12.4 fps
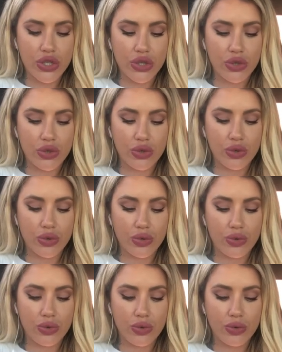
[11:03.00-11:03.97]

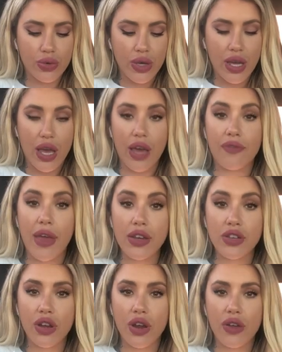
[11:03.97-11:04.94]
to a
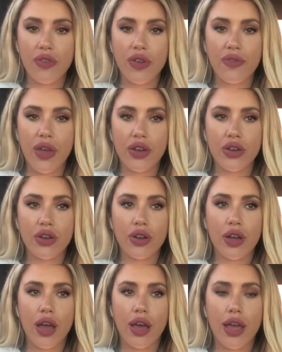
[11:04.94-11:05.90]
vet
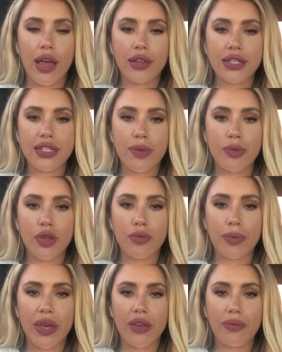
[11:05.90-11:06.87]
vendor,
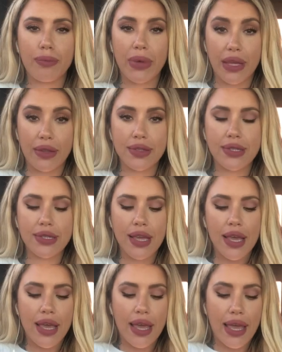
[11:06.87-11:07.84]
L&W Bits,
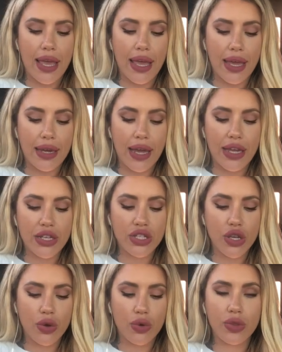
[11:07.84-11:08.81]
and I
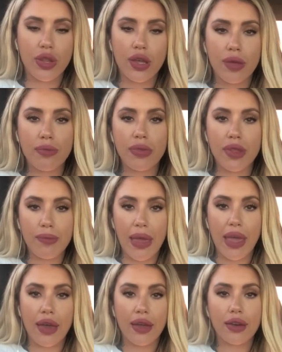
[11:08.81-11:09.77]
showed the
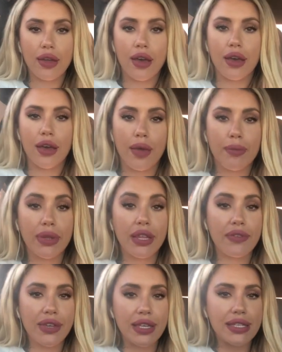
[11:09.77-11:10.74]
man, I
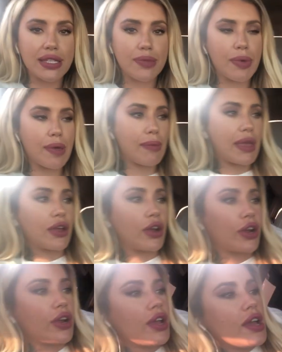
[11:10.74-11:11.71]
believe he is the bit
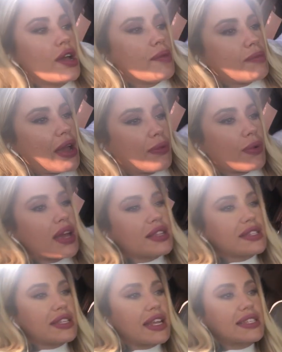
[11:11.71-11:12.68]
maker, my
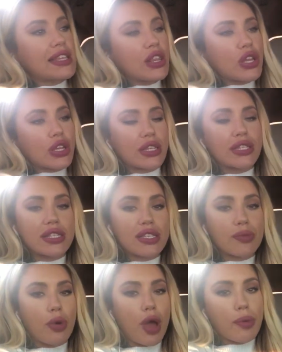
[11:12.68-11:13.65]
runs, and I said, look, this is
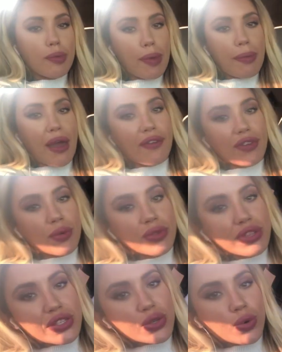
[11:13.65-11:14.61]
the problem I'm having
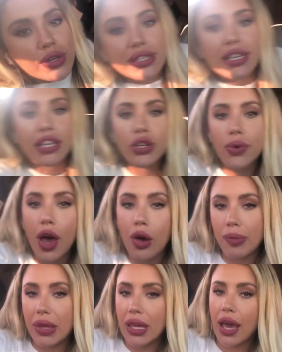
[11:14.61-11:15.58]
with this horse, can you
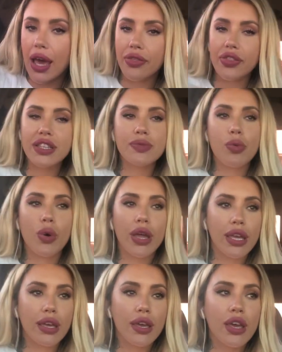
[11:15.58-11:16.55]
help me? At this
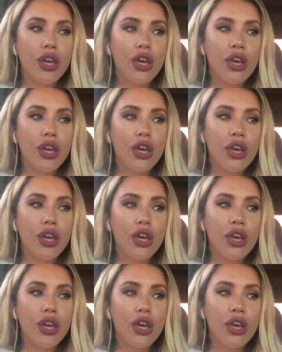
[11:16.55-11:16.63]
point,